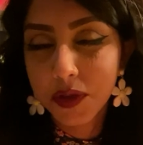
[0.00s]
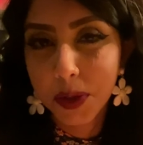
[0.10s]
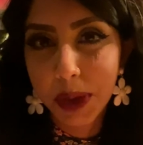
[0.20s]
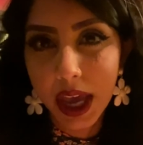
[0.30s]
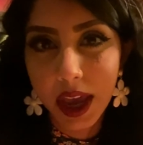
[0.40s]
of the
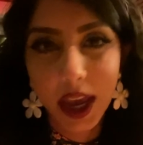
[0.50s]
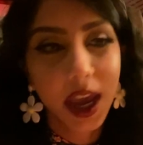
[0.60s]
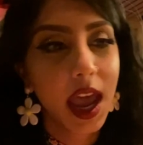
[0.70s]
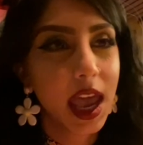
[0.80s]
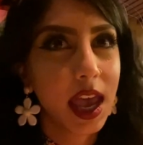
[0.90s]
bay
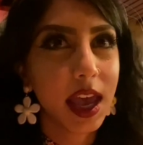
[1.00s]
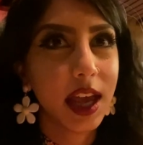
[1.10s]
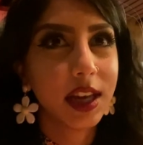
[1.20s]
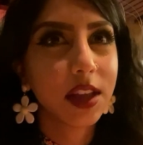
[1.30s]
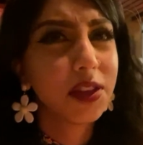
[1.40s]

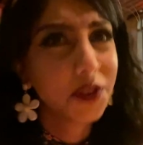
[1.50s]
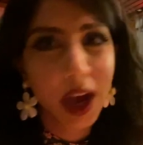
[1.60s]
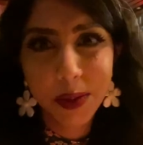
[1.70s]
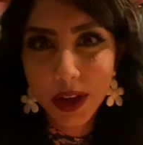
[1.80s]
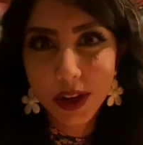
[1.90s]
and the
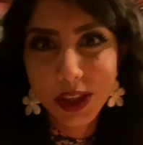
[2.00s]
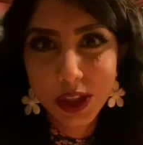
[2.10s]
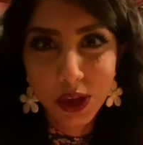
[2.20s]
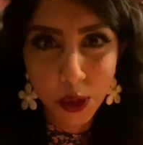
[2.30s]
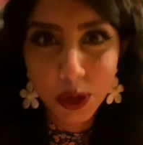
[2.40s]
vibe here is
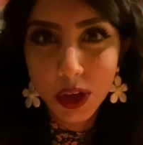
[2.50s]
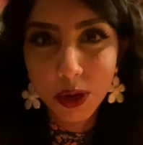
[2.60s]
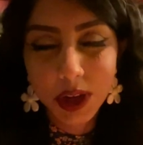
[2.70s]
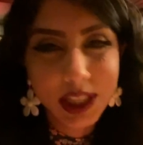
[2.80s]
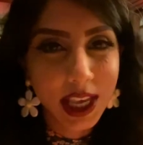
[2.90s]
so cute.
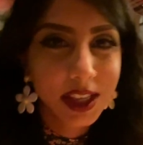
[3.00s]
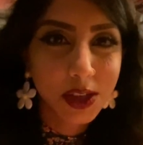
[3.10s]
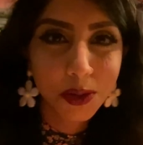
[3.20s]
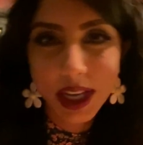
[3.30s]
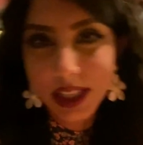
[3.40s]
It's like
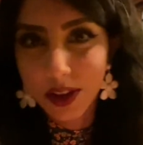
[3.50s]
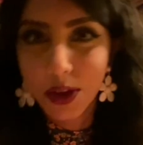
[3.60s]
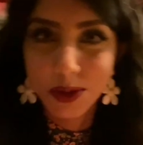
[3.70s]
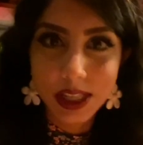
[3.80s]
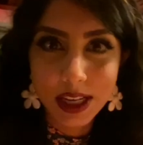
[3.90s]
so nice and
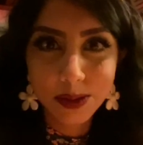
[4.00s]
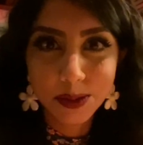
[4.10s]
cozy.